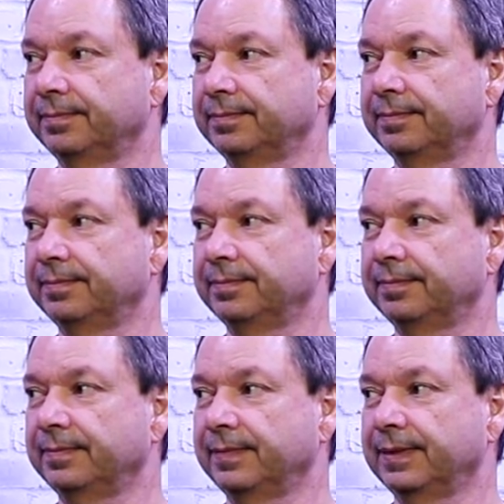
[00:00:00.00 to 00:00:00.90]

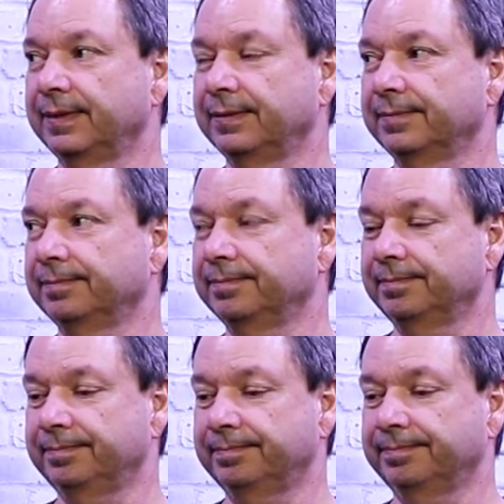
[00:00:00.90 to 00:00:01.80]

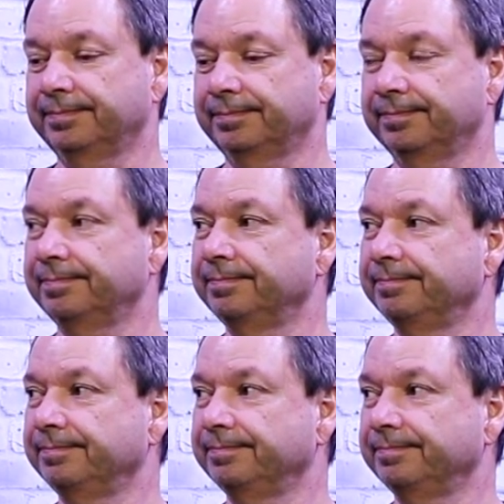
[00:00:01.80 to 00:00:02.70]

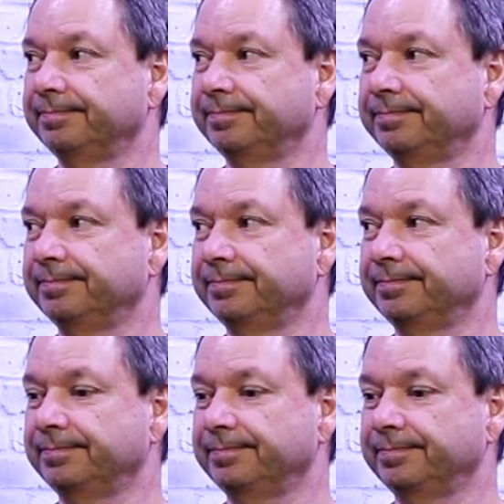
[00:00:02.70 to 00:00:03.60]

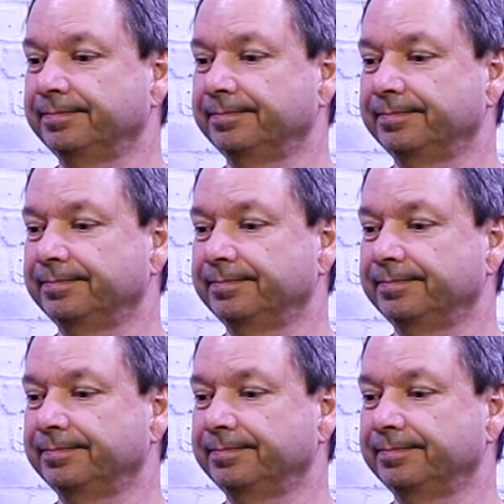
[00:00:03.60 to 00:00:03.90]
This person isn't speaking.